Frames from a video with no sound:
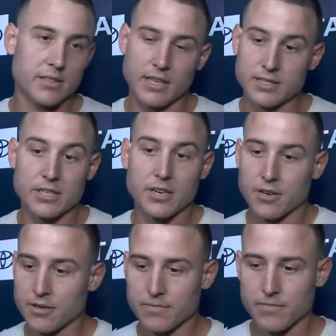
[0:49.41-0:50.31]
his
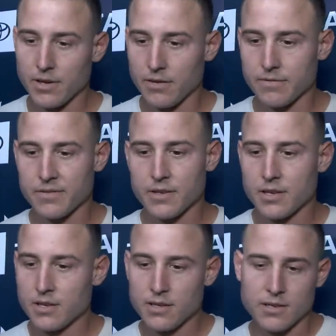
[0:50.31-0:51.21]
year of
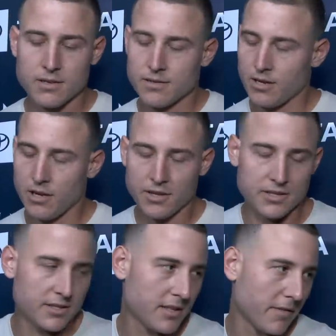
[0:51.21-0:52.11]
all this
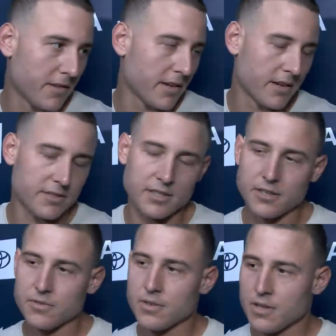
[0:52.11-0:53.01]
stuff in the air. So.